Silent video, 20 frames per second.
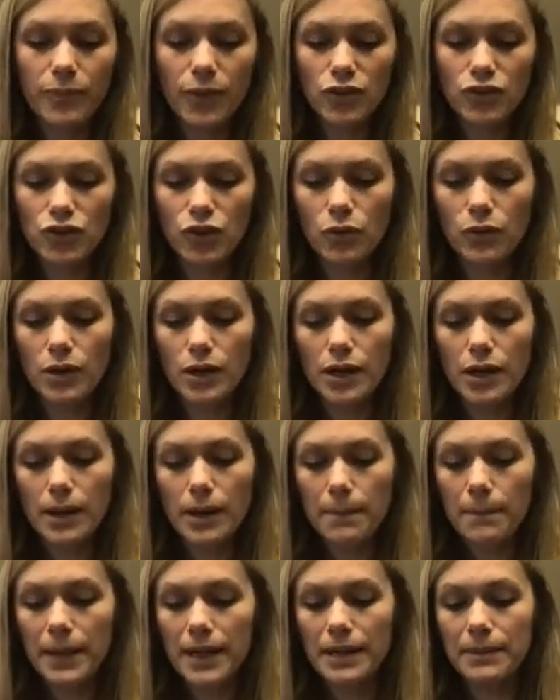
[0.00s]
So
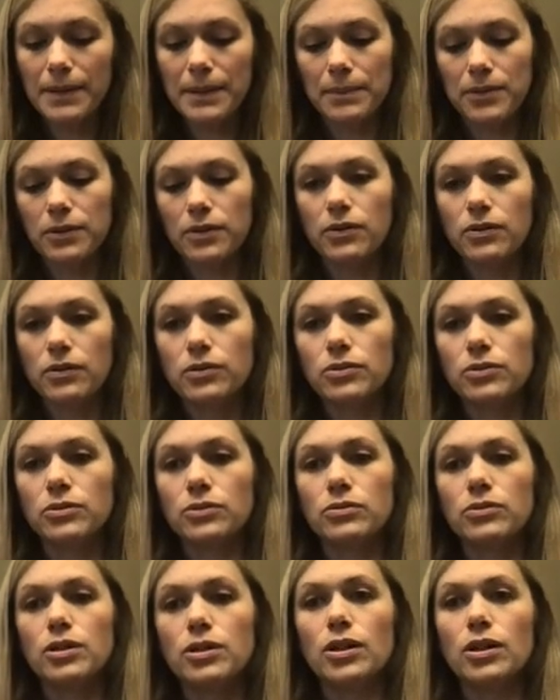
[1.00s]
many people
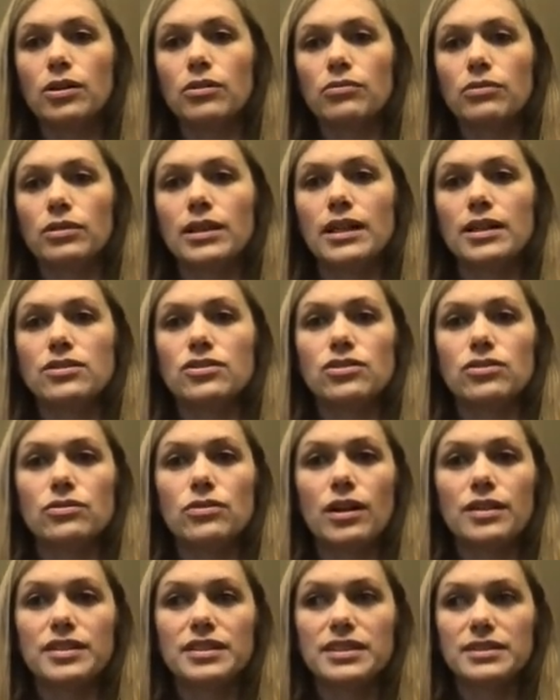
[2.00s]
who relate to
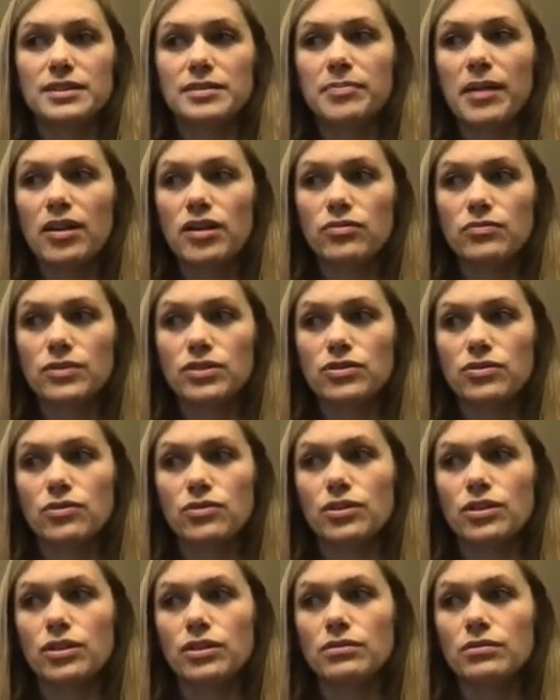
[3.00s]
autism spectrum
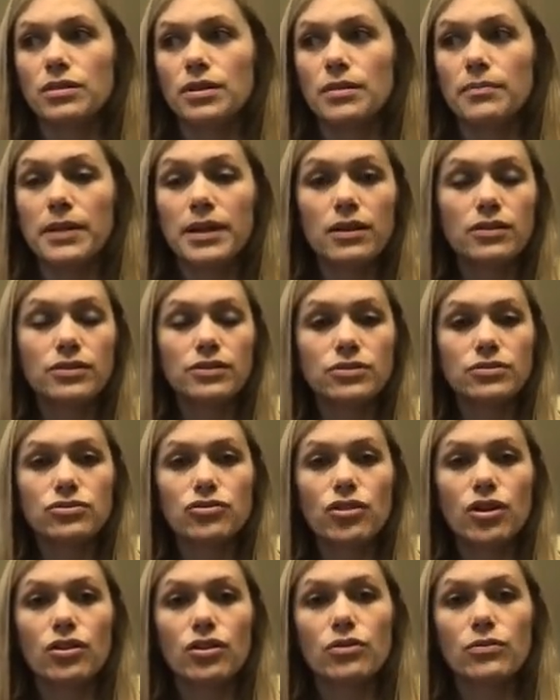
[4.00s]
disorder may also
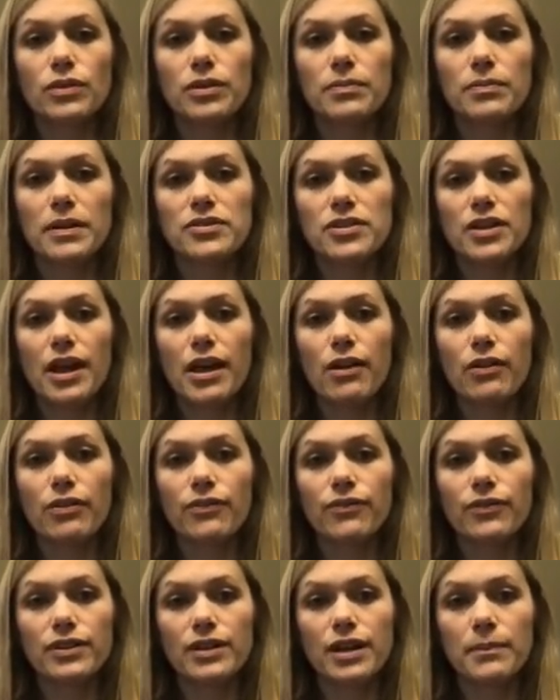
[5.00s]
struggle with mental health
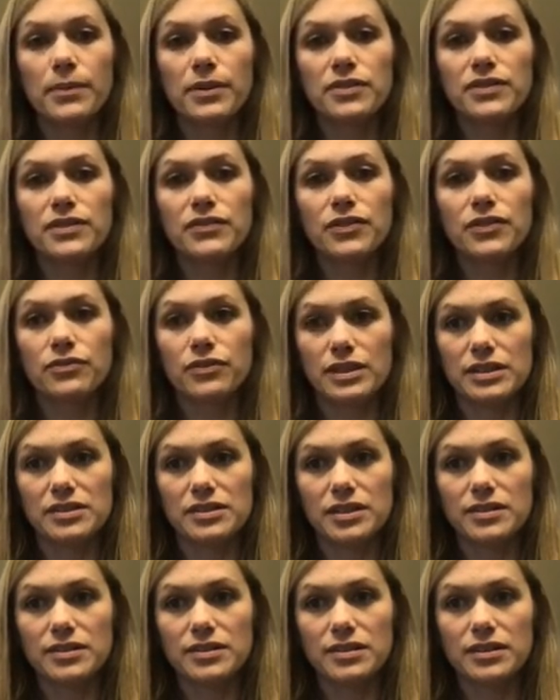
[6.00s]
for a number of different
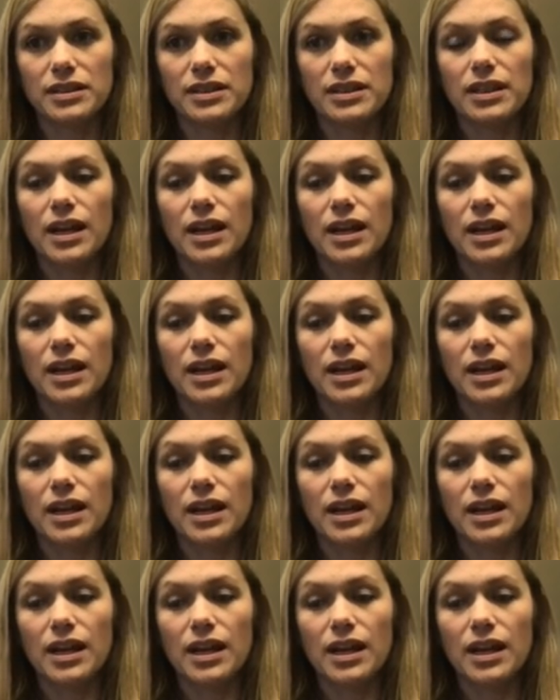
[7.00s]
reasons.